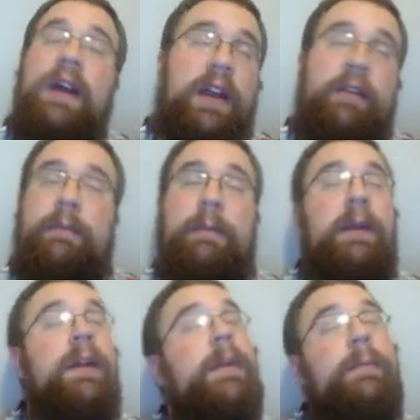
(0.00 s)
I don't remember.
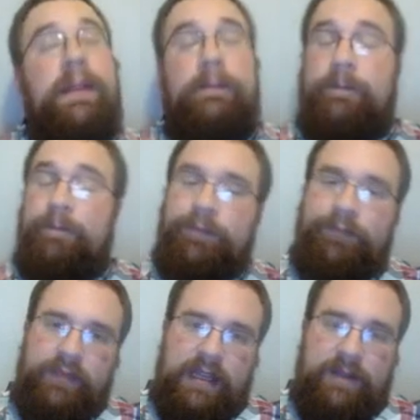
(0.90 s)
But
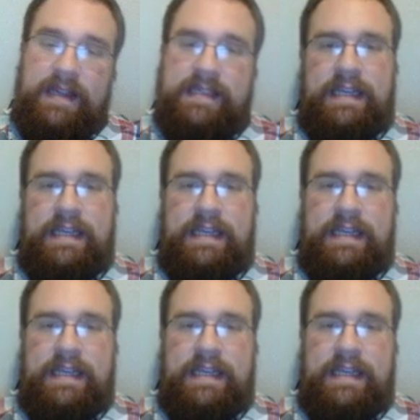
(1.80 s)
if that's the